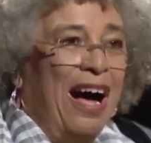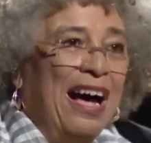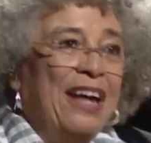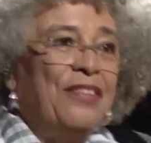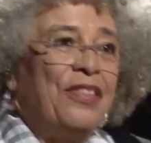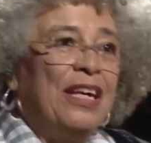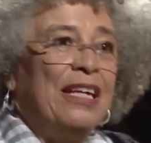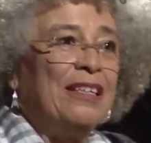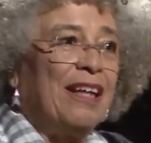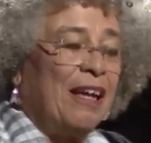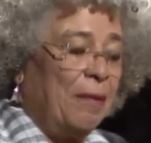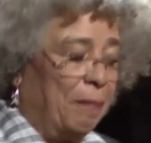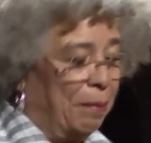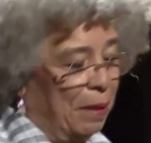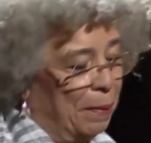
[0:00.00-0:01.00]
Why
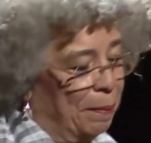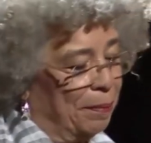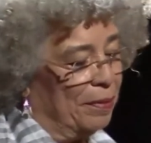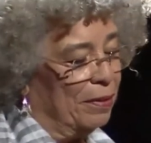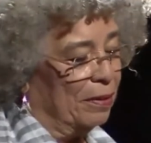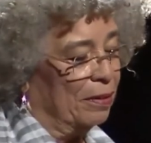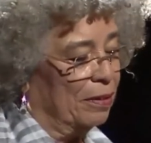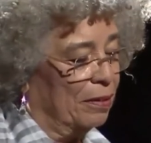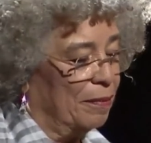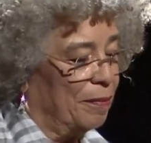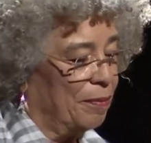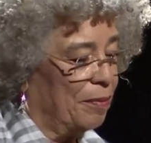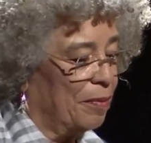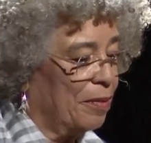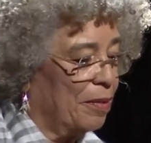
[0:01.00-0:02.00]
then can people
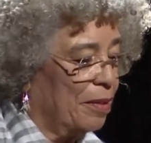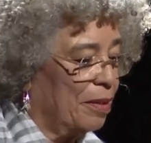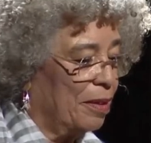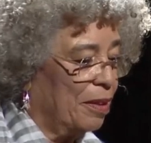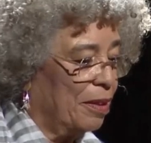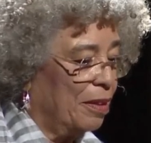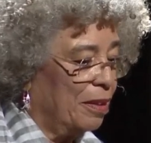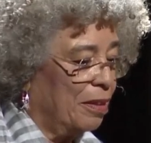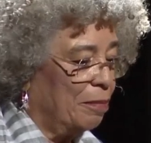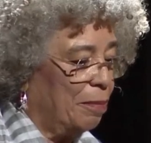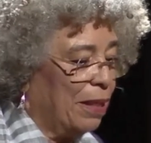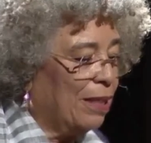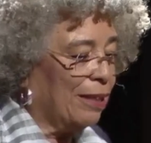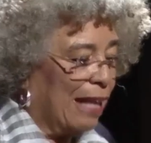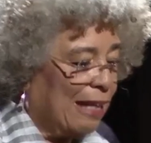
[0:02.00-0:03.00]

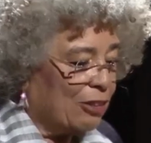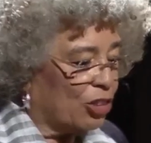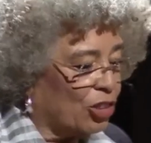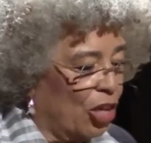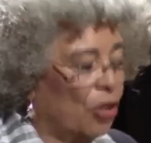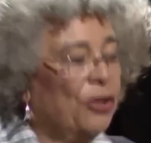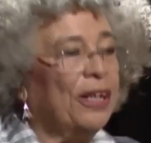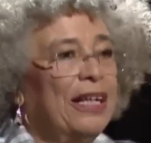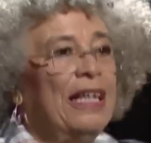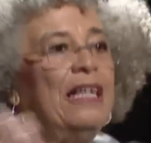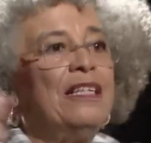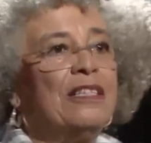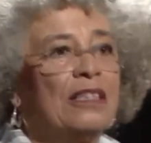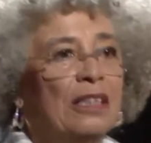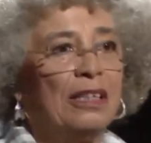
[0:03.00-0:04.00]
be led so
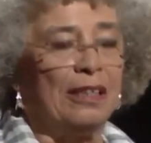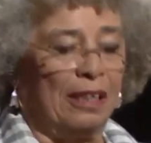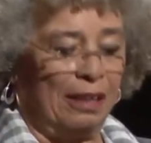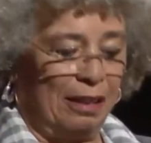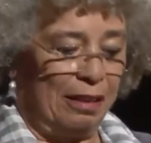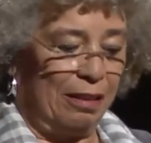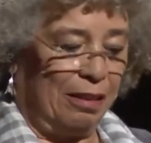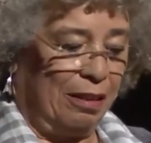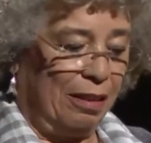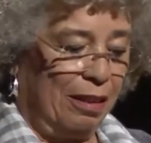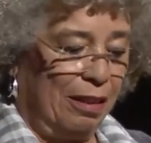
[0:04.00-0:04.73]
easily